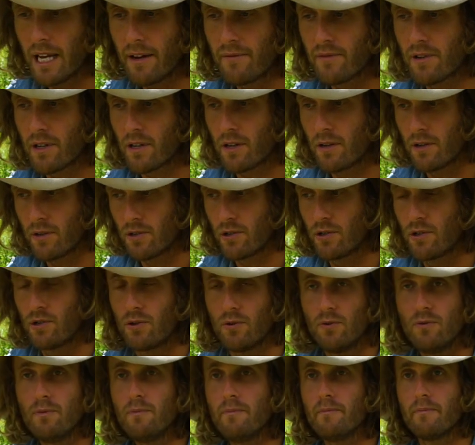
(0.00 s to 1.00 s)
have to
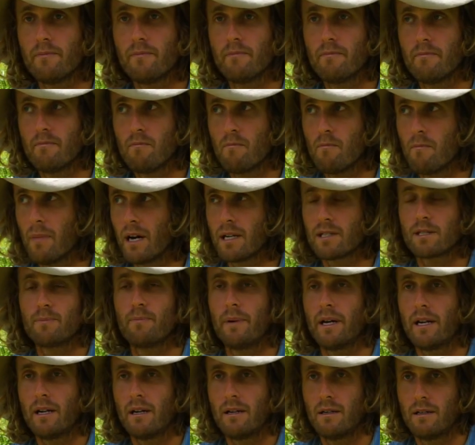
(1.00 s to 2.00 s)
consume much
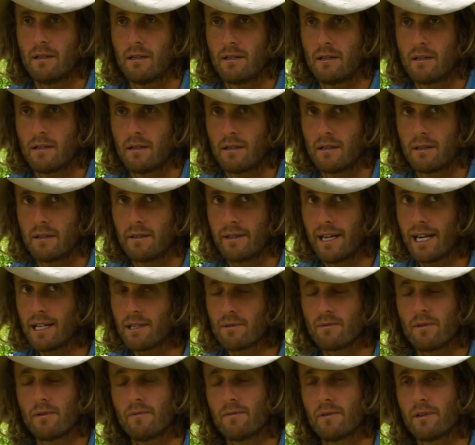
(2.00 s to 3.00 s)
better.
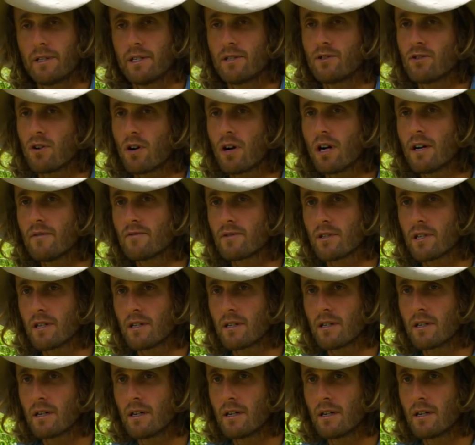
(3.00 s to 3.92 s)
That's what really drives it.